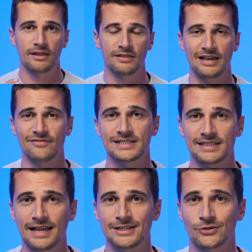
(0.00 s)
The
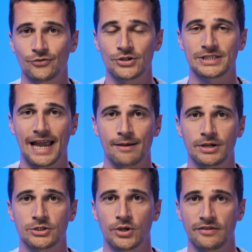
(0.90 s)
FX9 is the first
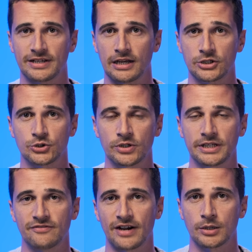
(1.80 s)
camera to have an
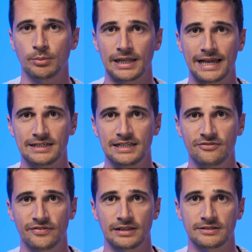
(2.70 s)
electronic variable ND
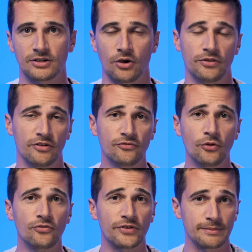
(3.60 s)
filter on a
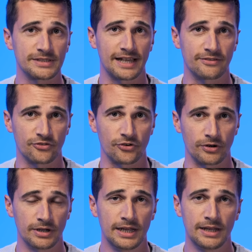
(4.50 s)
full-frame sensor,